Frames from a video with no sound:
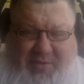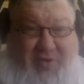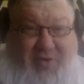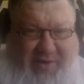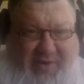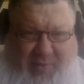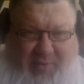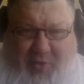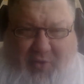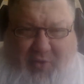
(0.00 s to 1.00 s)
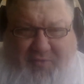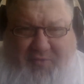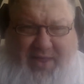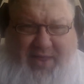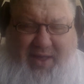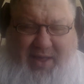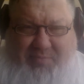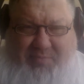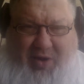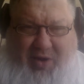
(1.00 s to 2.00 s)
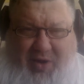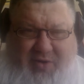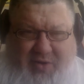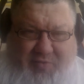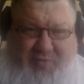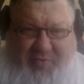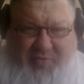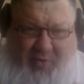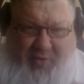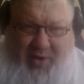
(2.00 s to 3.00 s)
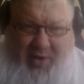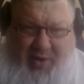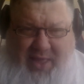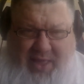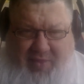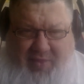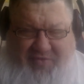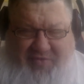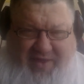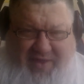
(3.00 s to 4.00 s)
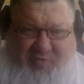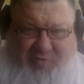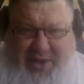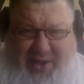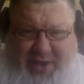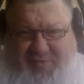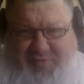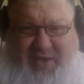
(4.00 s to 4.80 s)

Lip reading: Good victory over the Broncos with your Las Vegas Raiders.